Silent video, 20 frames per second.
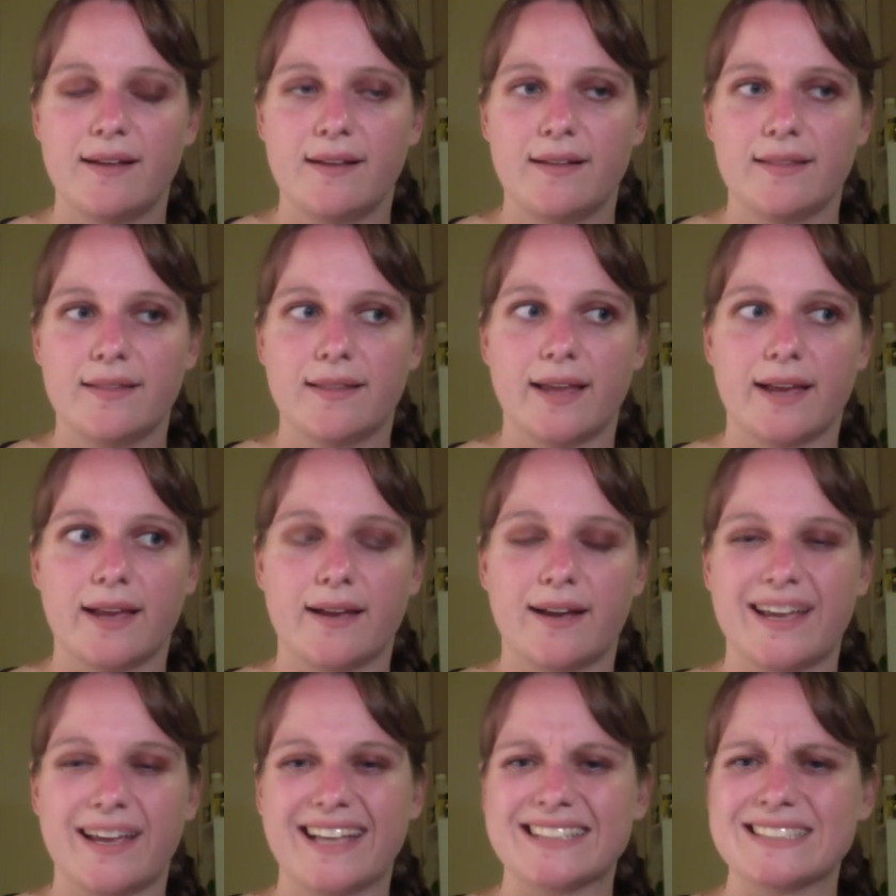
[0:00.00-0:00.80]
like,
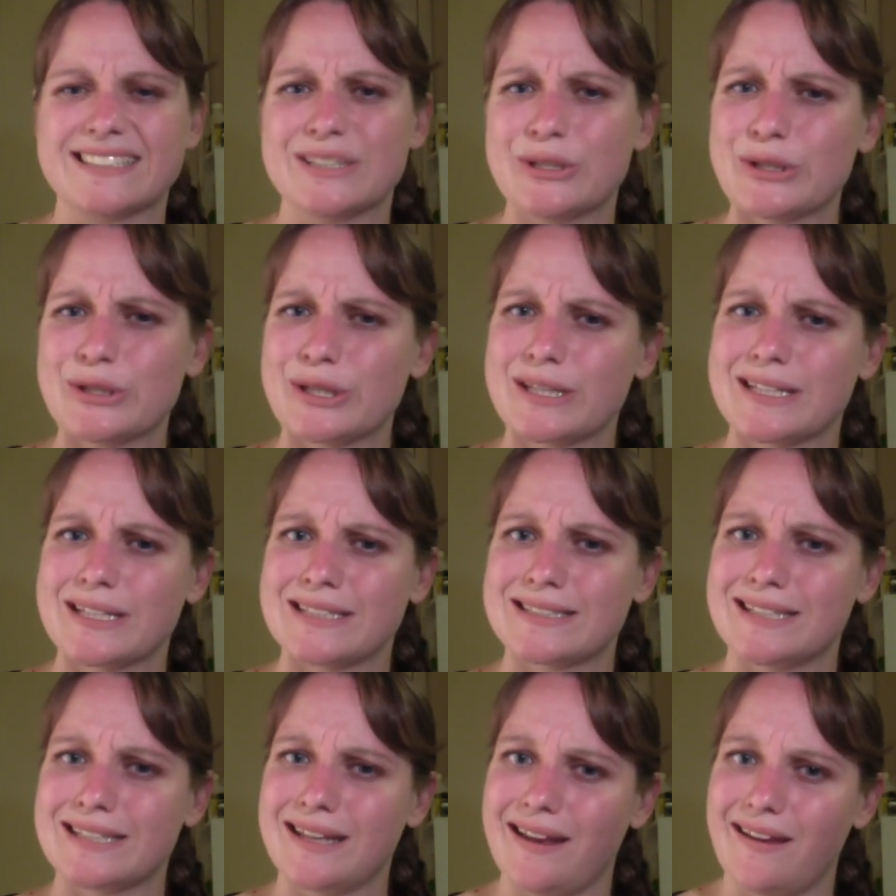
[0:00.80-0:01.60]
I guess not that there's
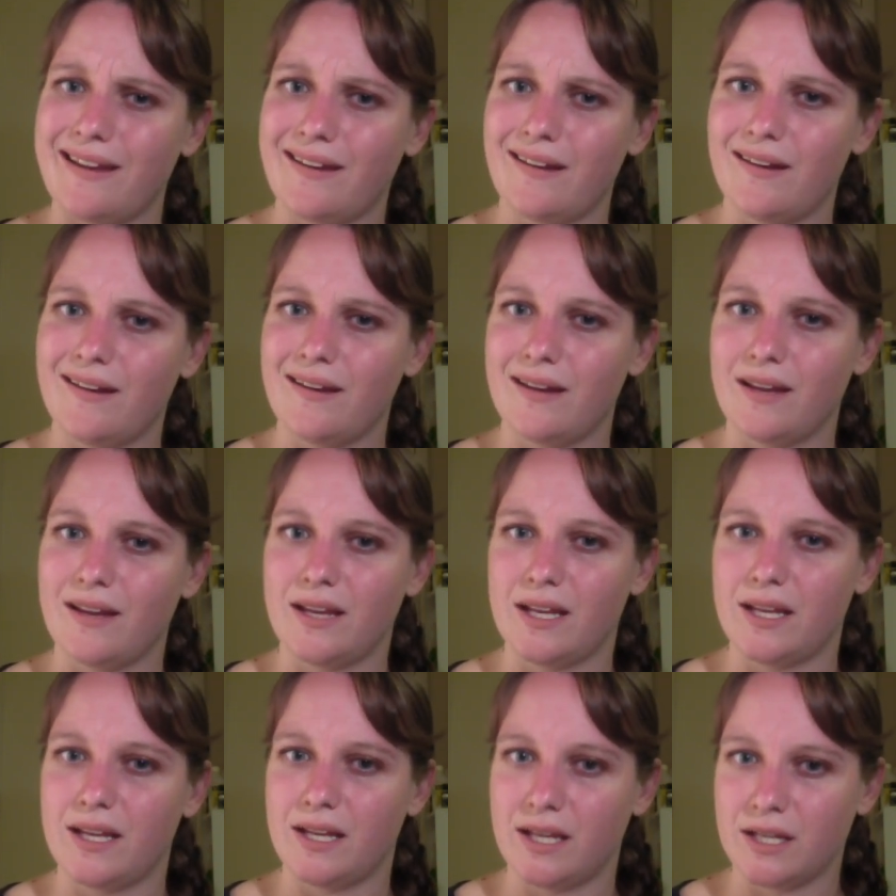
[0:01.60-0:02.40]
an
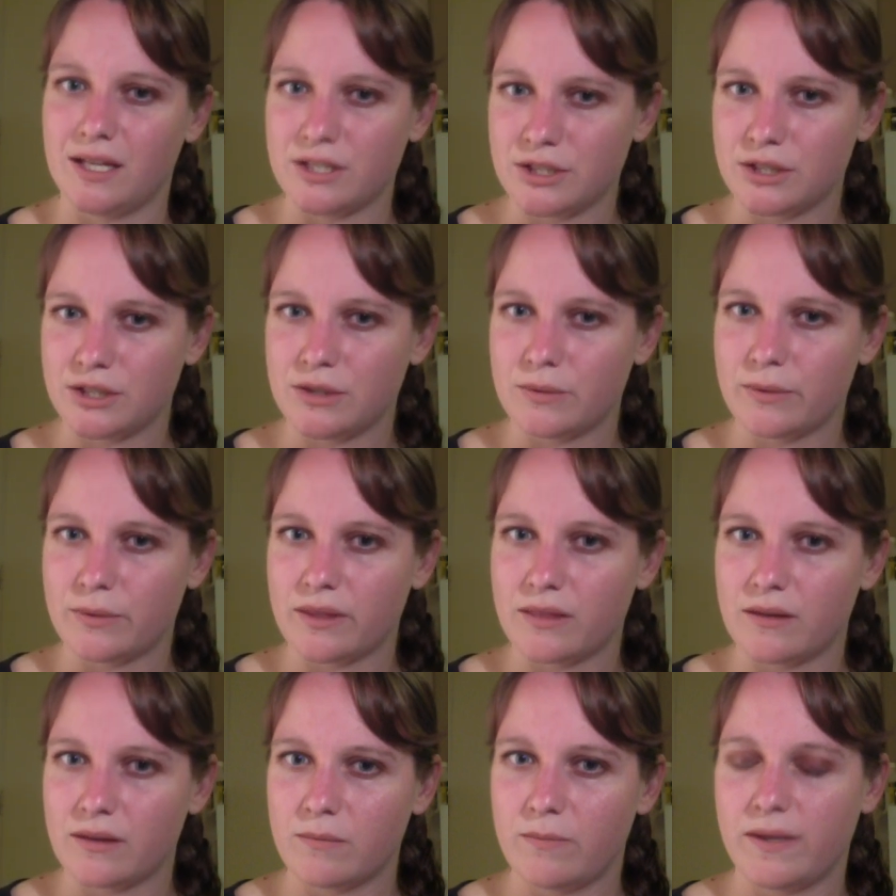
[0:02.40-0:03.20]
issue with
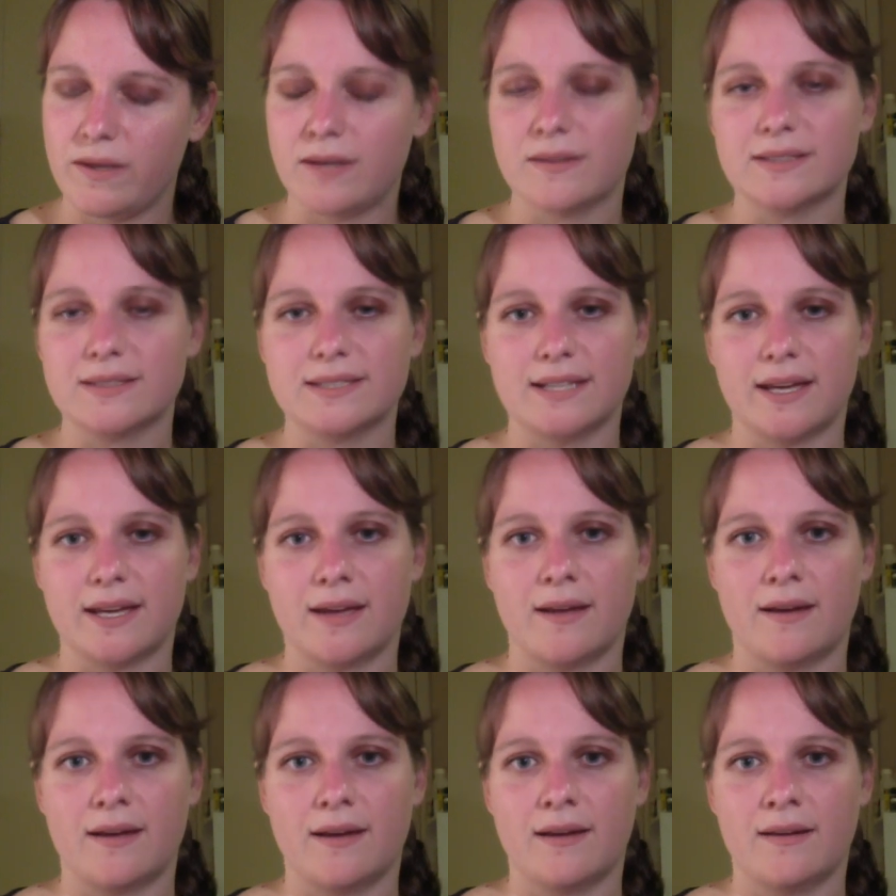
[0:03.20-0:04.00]
it, because they
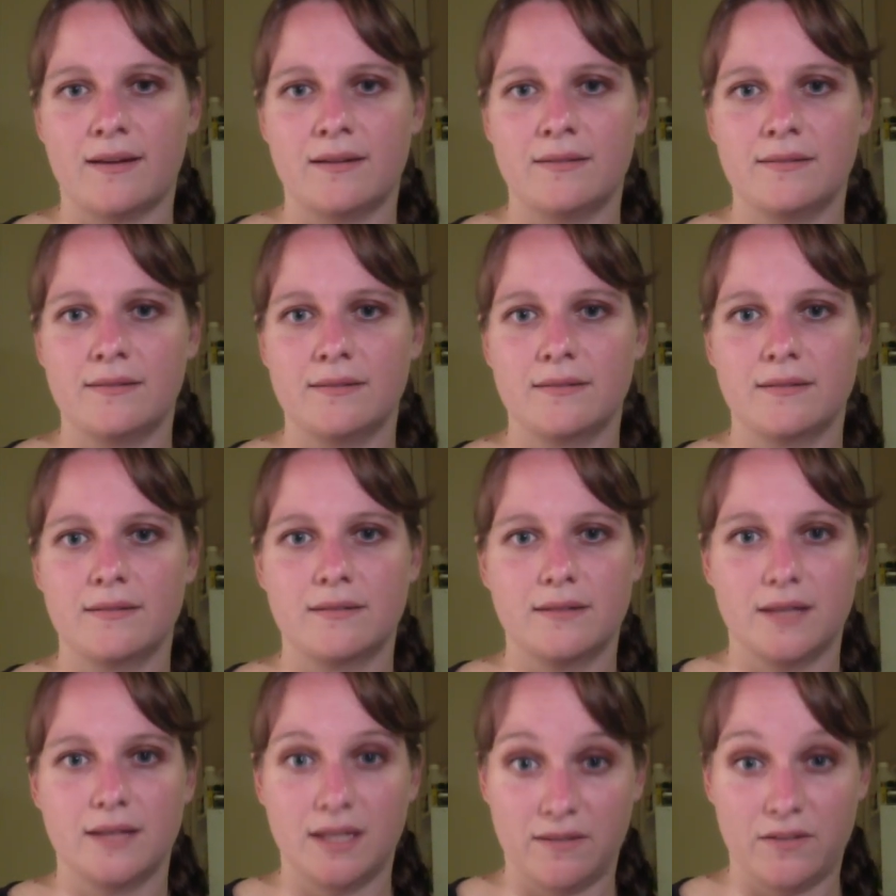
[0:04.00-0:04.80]
are
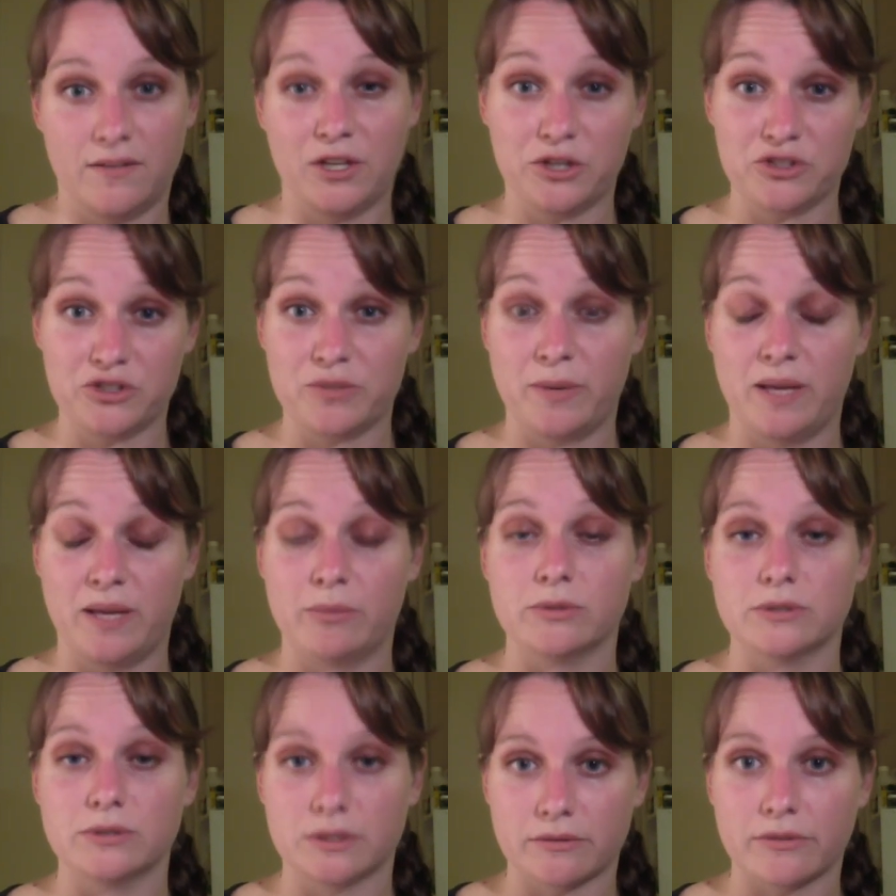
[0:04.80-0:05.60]
giving it to
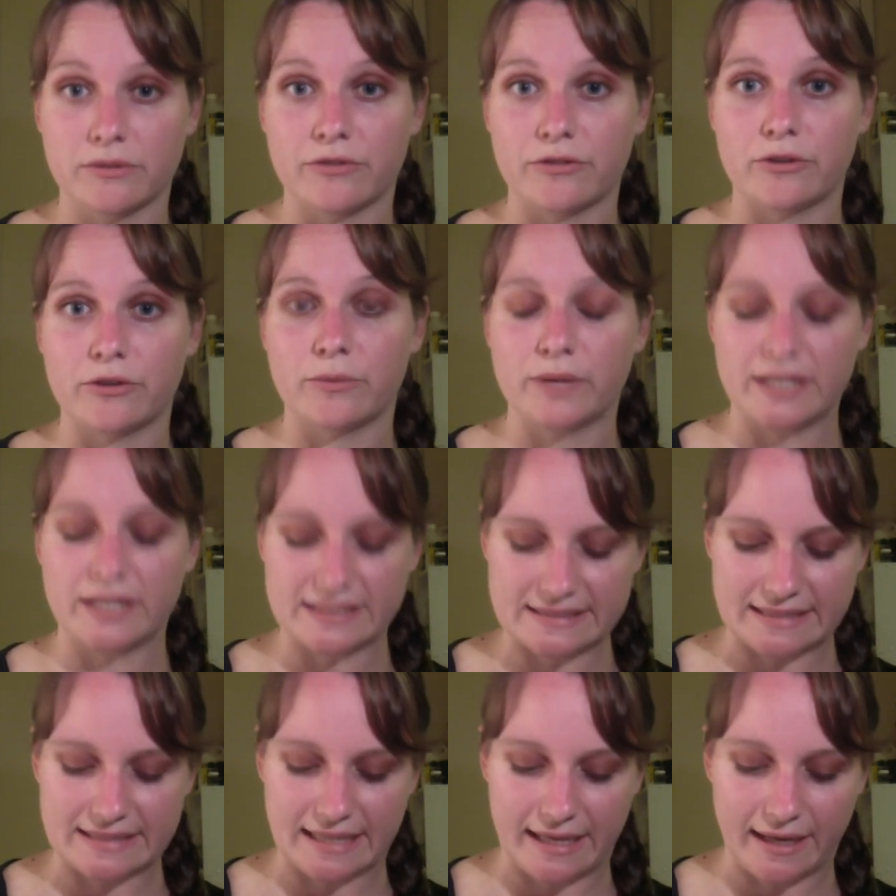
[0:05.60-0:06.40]
people to review when
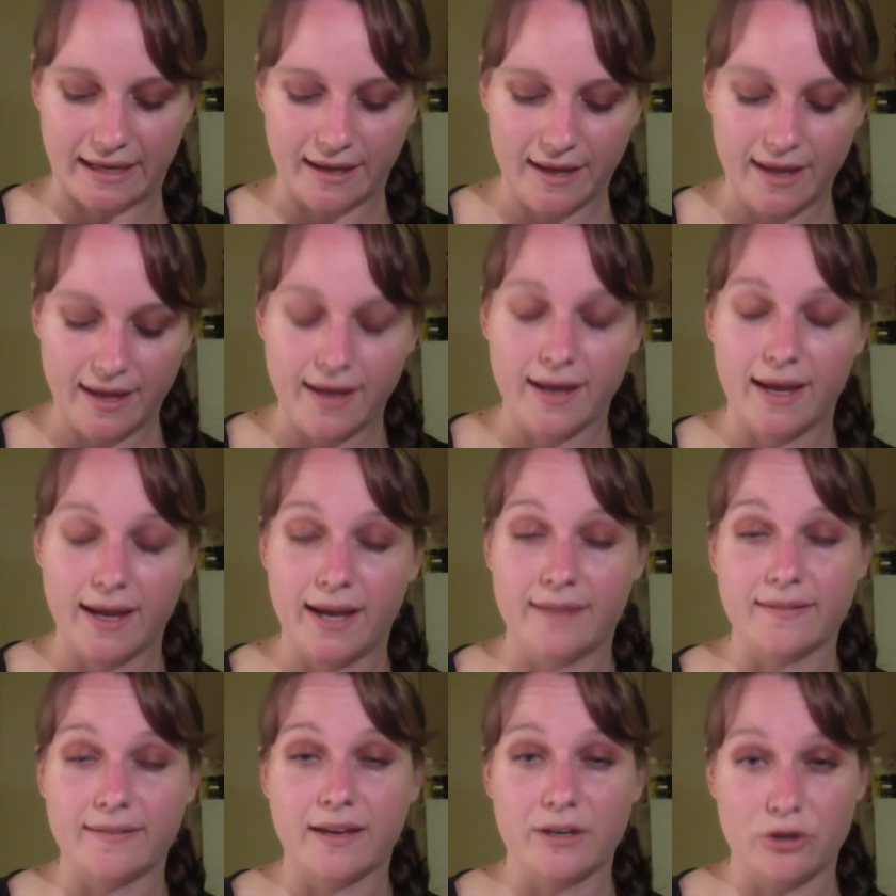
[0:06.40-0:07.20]
it's there.
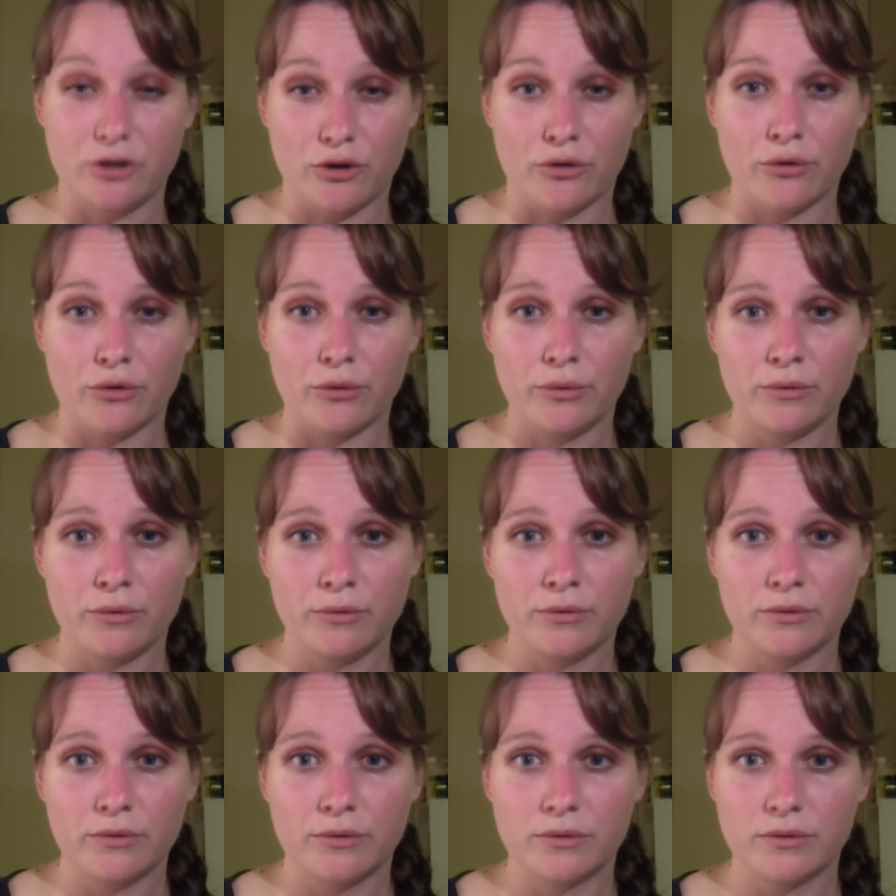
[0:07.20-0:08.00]
And they know
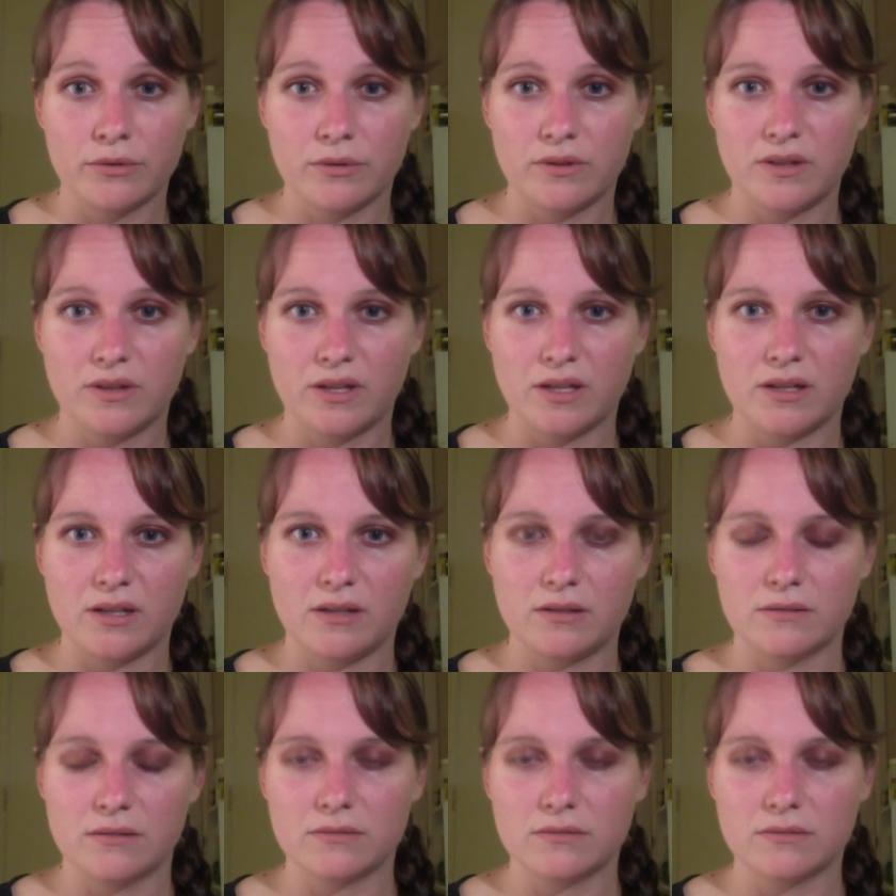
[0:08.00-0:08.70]
that